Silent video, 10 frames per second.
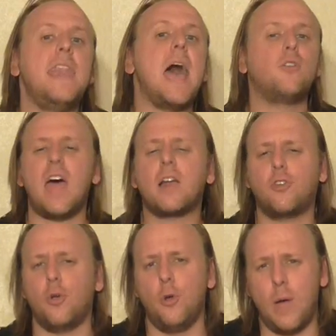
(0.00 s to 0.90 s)
Now,
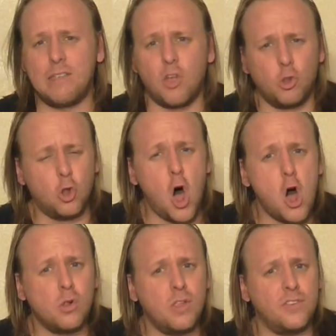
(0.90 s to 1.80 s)
Doctor Who has a
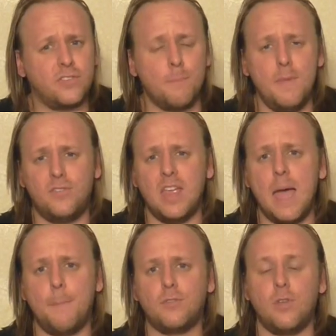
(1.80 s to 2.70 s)
long list of missing
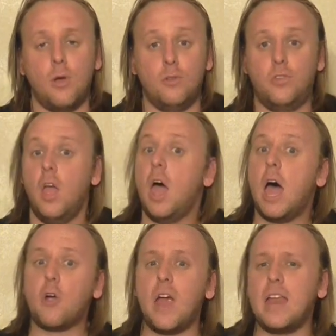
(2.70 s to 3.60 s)
episodes,
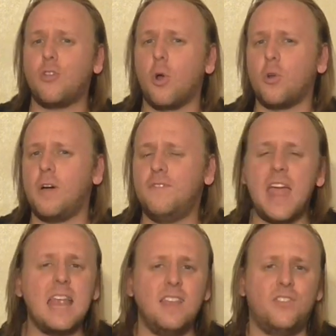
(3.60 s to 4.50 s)
a grand total of
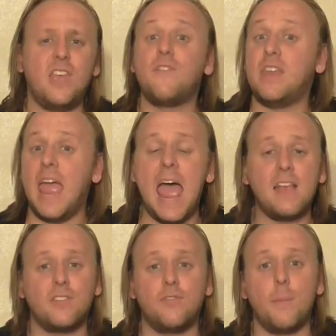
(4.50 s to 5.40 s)
97
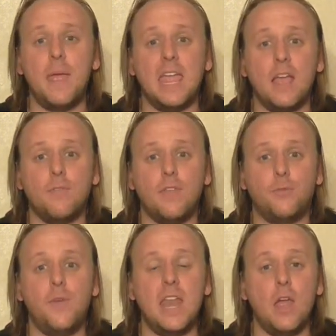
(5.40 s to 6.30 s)
as of the making of
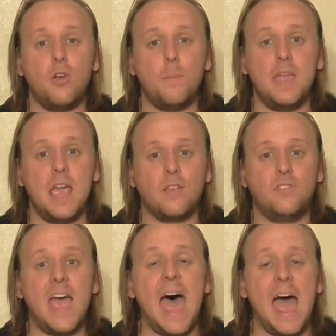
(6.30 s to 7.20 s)
this video to be
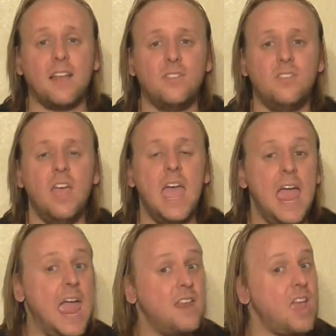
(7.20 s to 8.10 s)
exact.
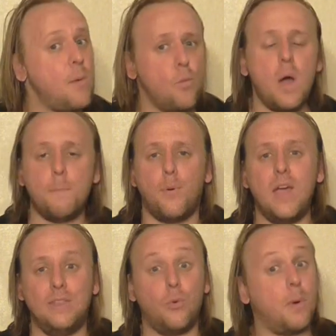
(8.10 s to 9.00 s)
And at one
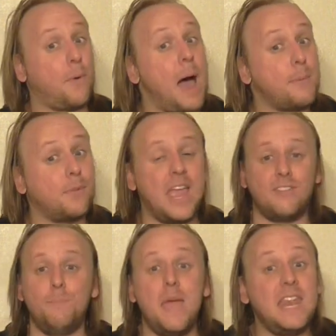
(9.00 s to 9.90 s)
point, there were probably
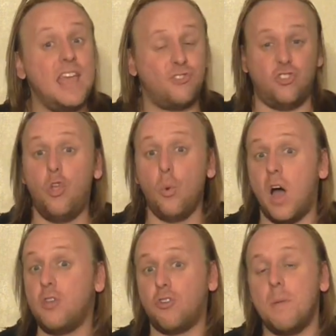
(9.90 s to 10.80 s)
as many as
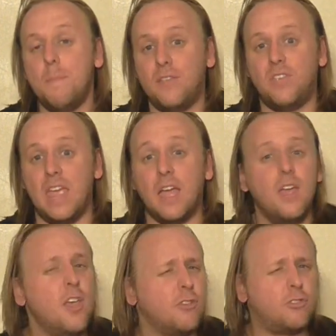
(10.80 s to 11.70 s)
200 missing.
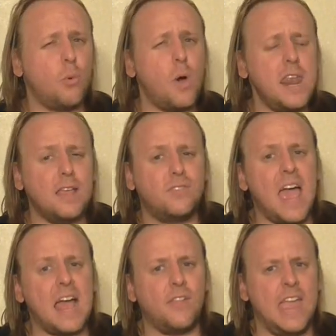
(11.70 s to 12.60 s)
So what
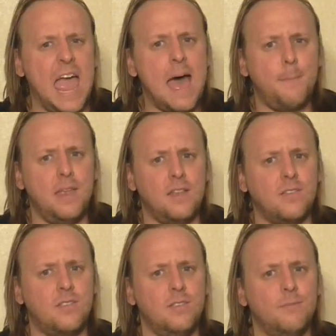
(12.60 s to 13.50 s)
exactly
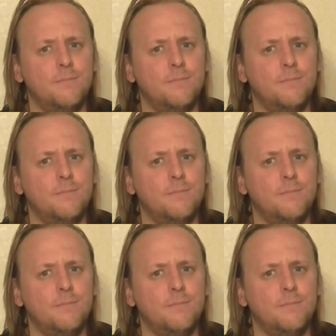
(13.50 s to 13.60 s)
happens?